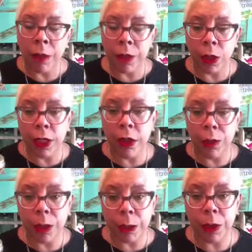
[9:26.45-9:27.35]
The only
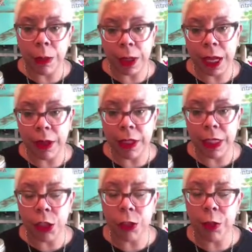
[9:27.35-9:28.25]
other people that might have an
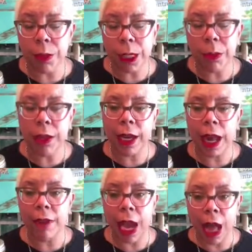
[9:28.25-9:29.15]
issue are people that
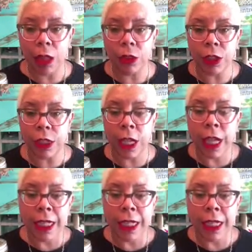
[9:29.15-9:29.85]
have allergies